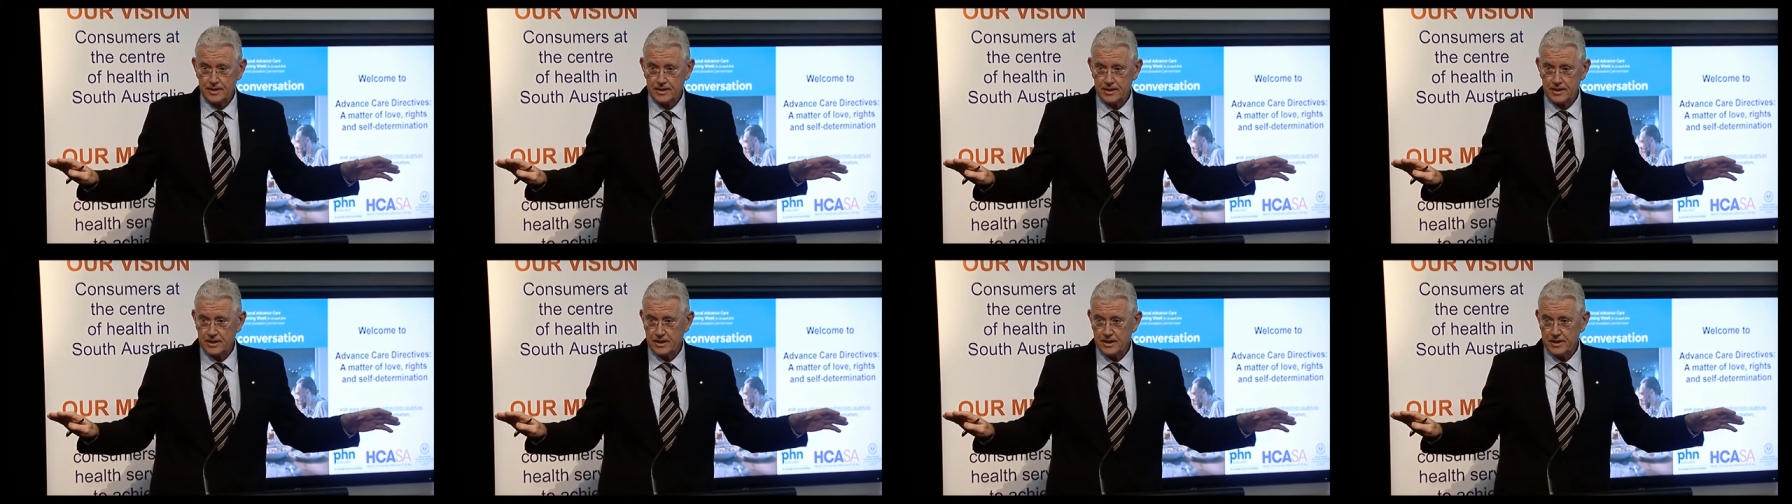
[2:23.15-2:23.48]

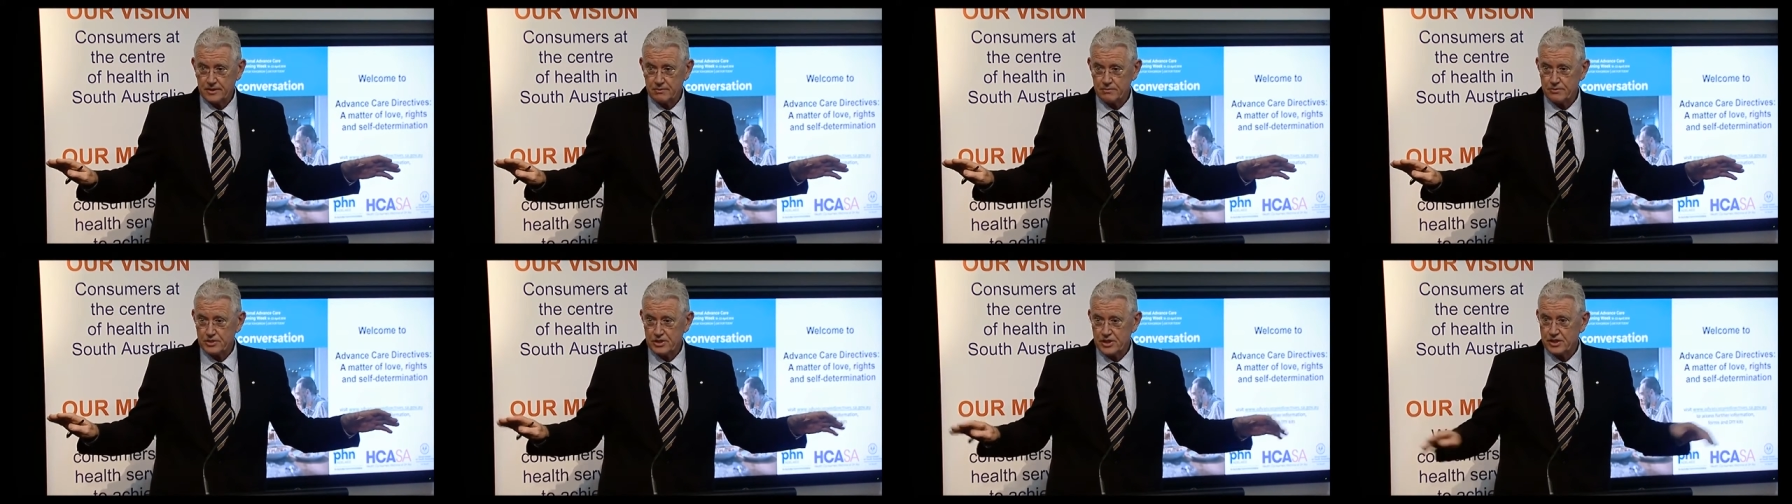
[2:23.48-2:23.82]

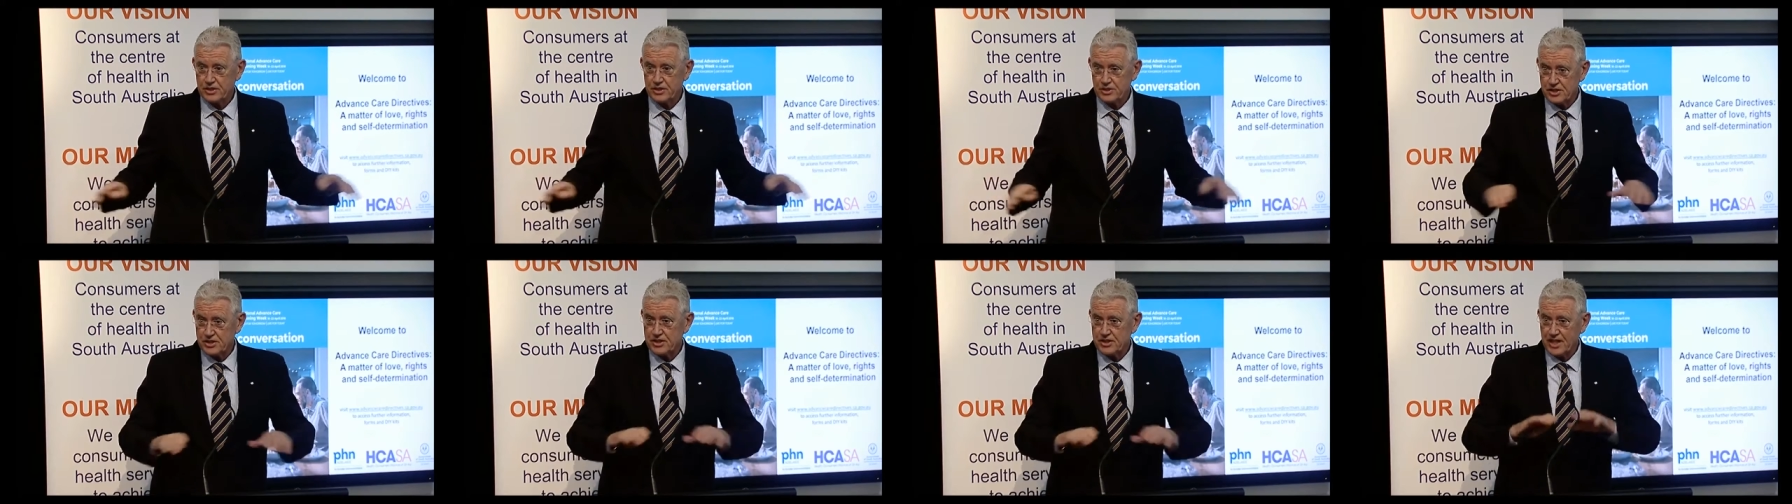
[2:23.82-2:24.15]
Um, so
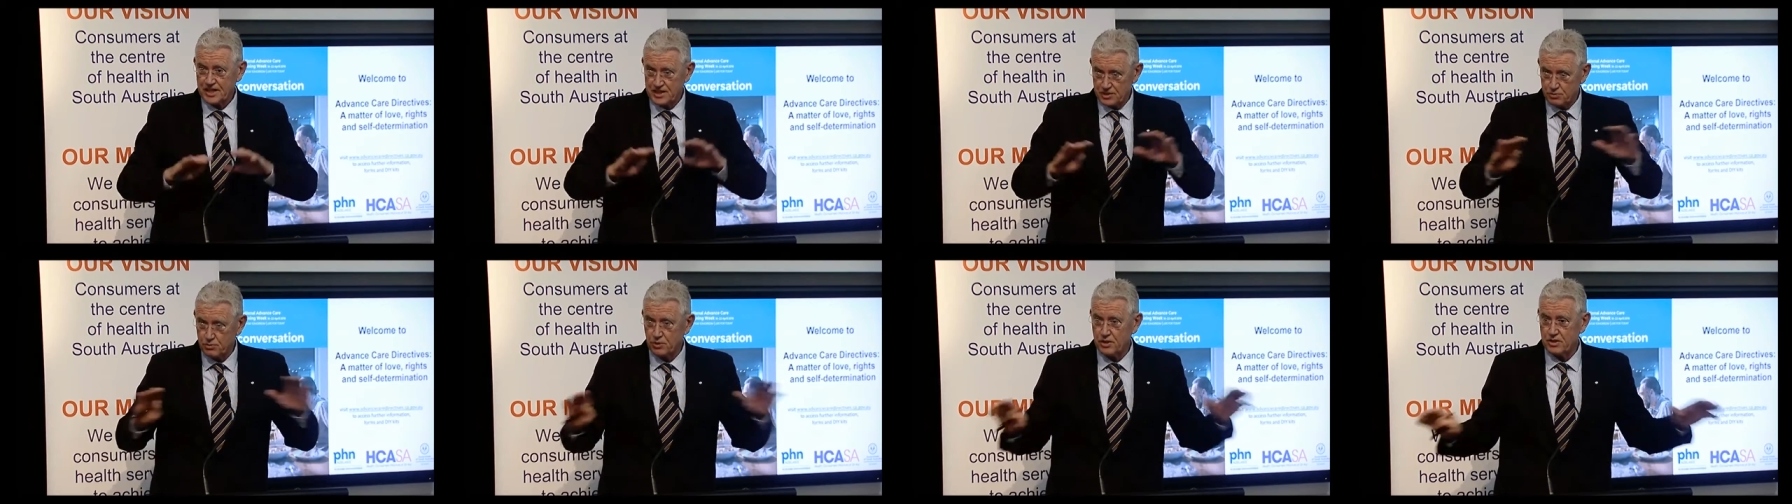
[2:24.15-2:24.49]
she,
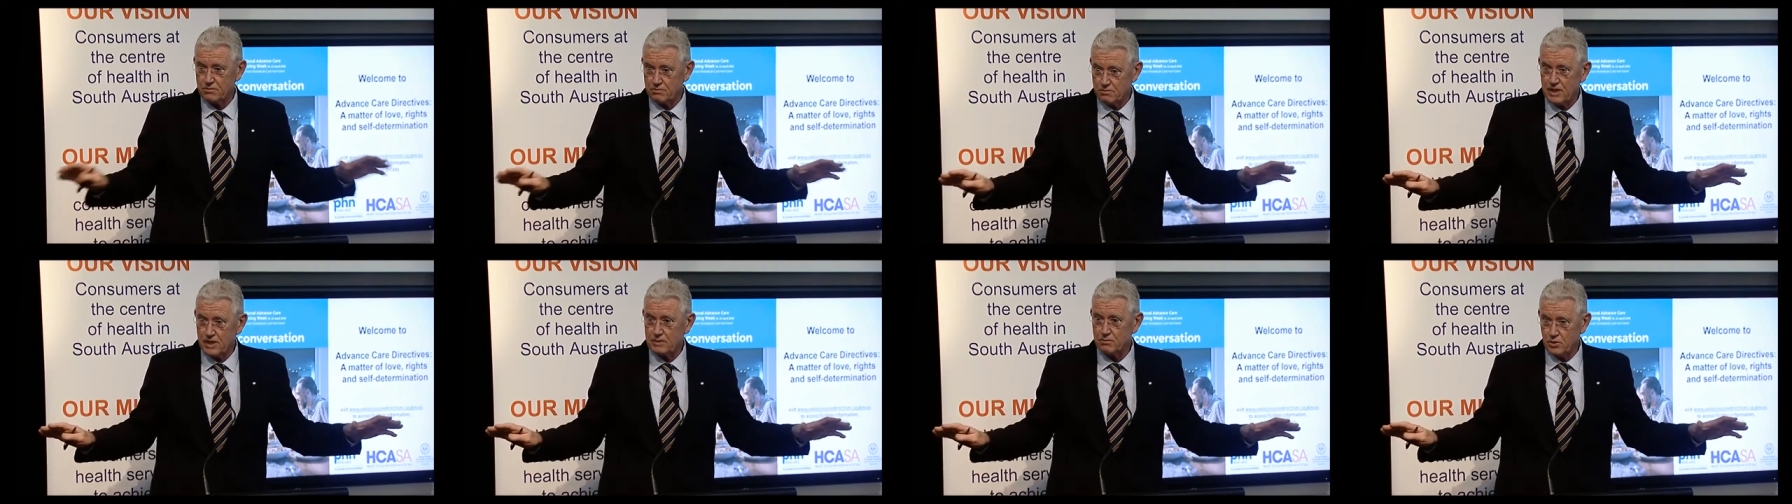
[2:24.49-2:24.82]
that's
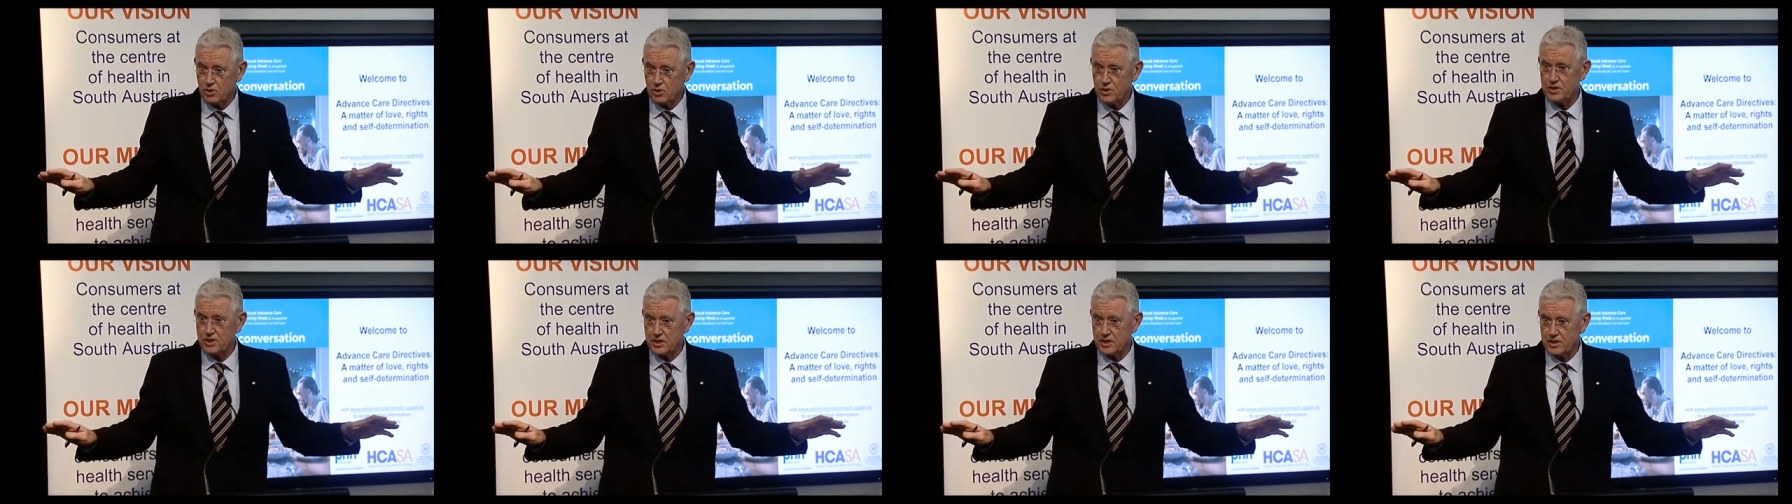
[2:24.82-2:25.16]
what mum
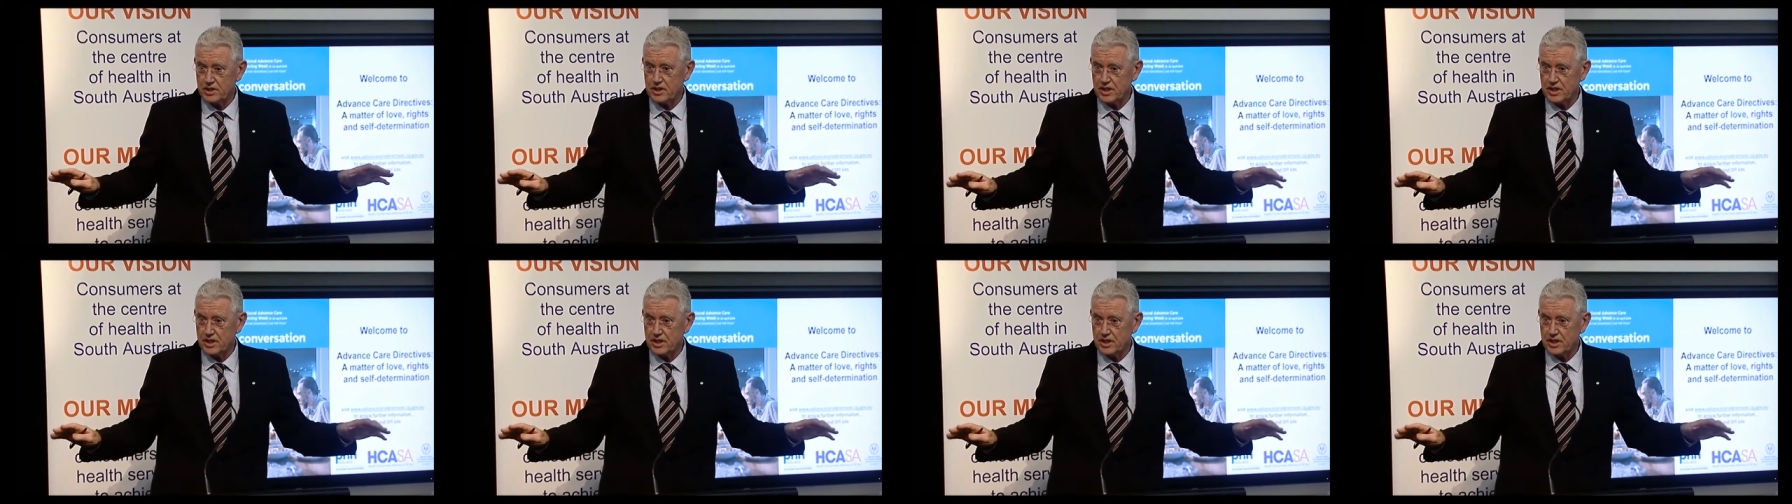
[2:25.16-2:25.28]
wanted.